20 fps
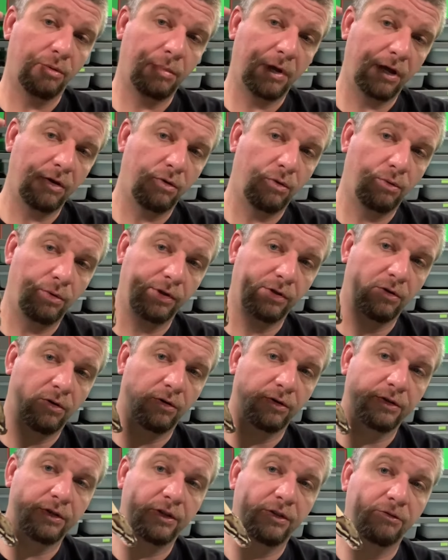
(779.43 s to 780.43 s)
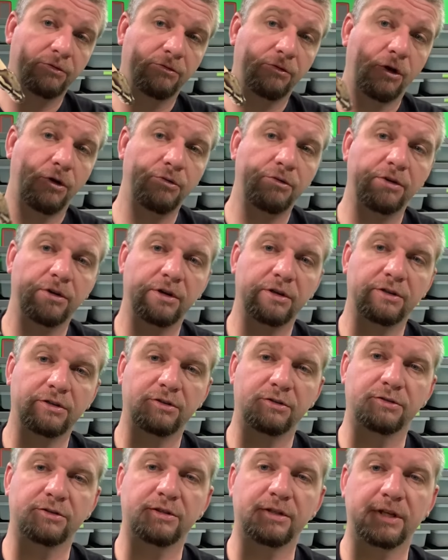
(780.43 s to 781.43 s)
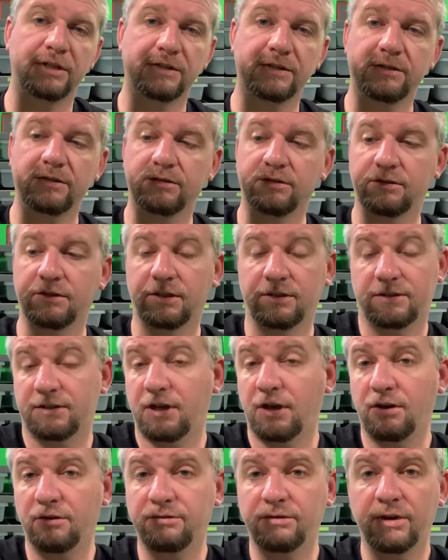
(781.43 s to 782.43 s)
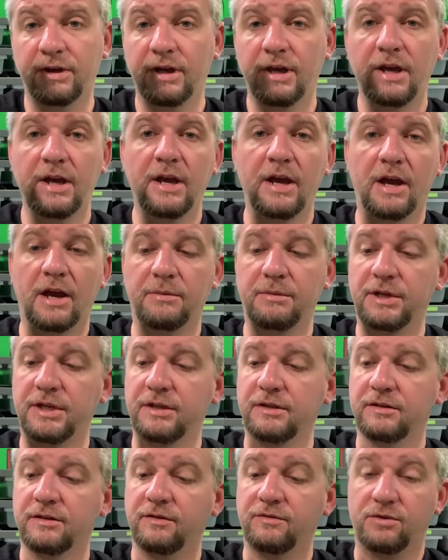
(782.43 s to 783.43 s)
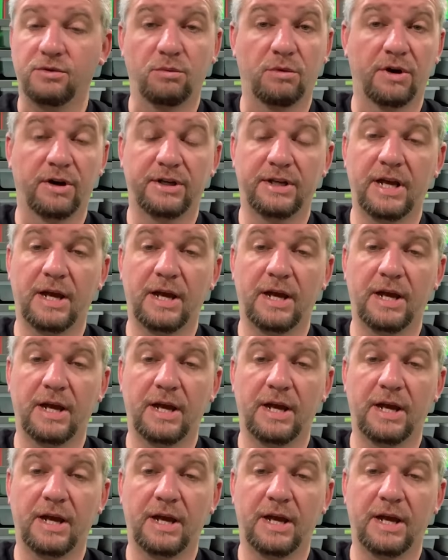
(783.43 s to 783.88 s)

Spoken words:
by holding on to the rodent itself. I mean, if you want to